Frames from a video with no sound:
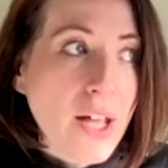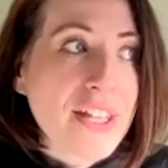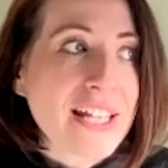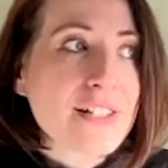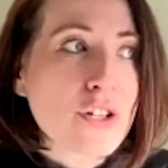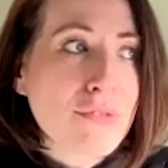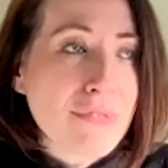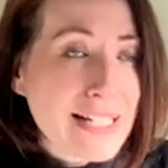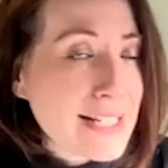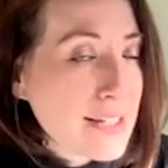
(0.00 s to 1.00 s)
I think it's
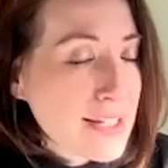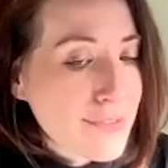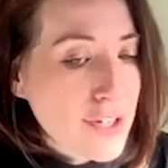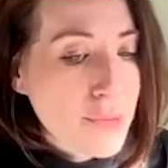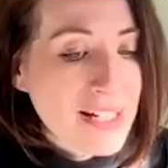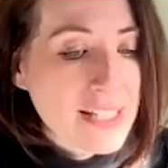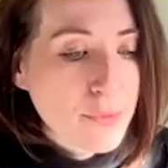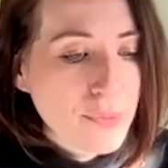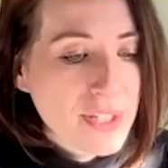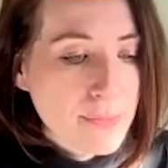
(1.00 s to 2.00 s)
only recently the
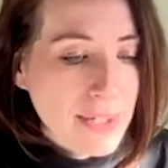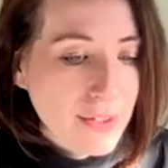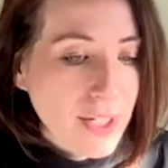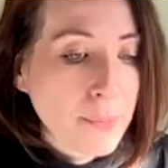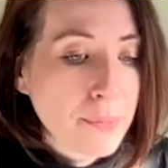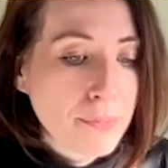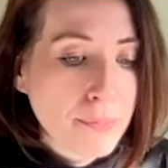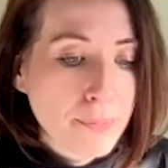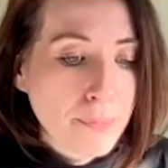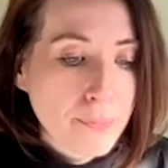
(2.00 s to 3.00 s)
environmental movement's been like,
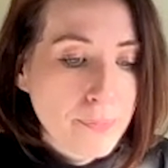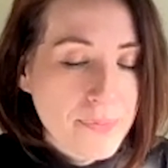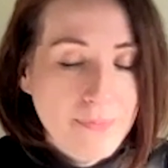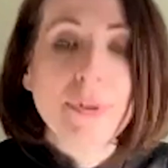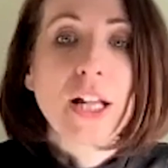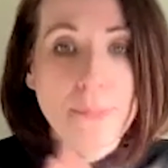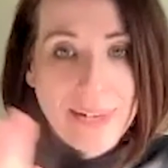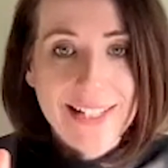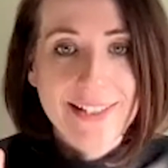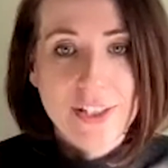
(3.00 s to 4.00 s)

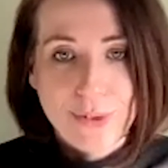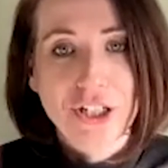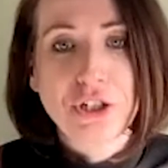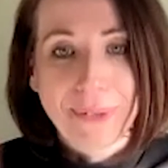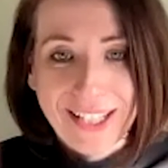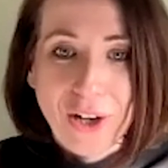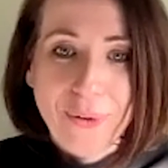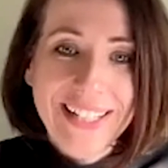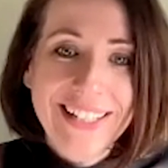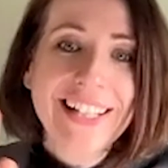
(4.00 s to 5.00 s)
plant-based is where you should be
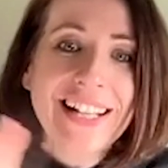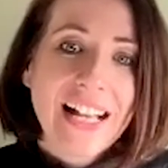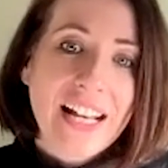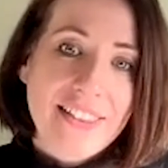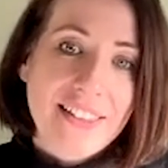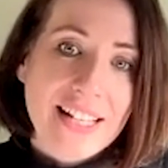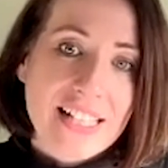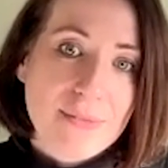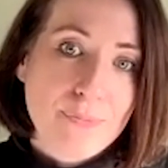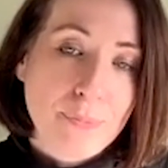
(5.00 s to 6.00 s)
going. And I
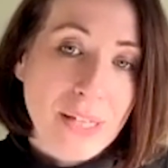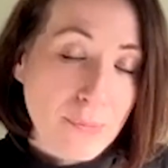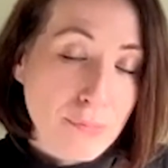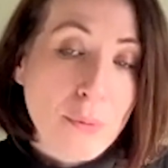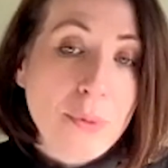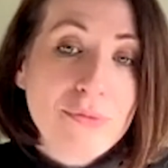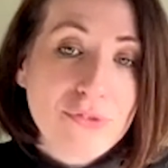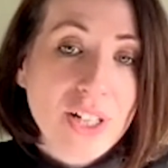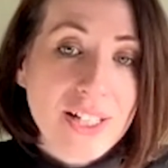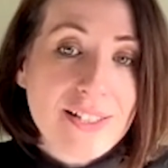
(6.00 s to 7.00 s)
think that's been a
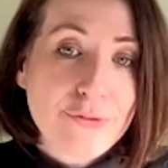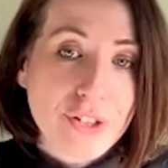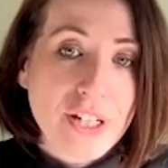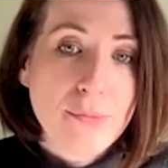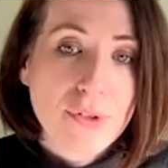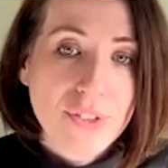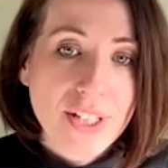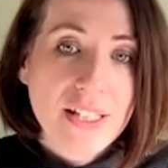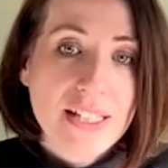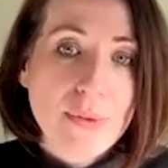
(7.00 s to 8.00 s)
problem for us for a number
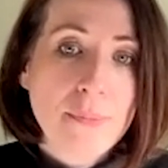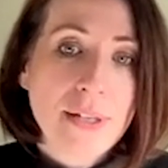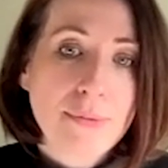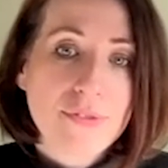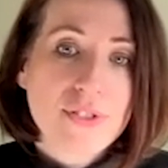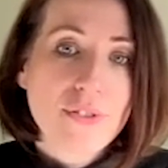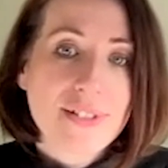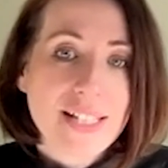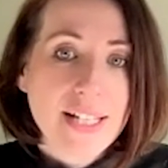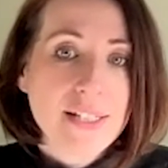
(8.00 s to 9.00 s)
of years, where people have
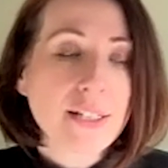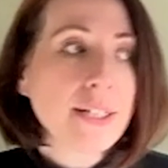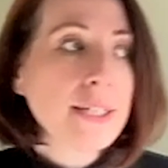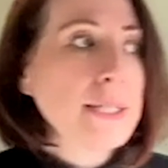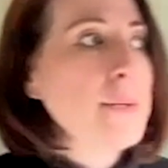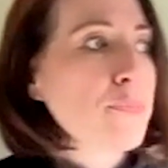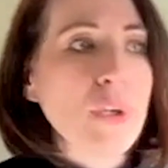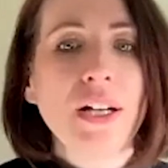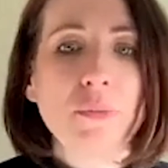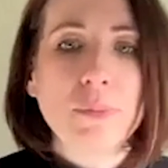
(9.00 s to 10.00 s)
sort of said,
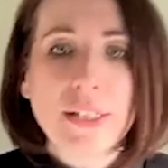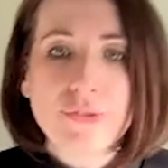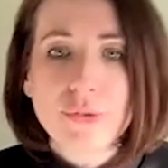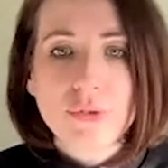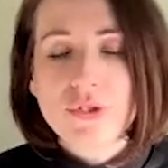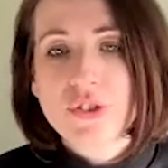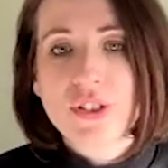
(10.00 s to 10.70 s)
well, beef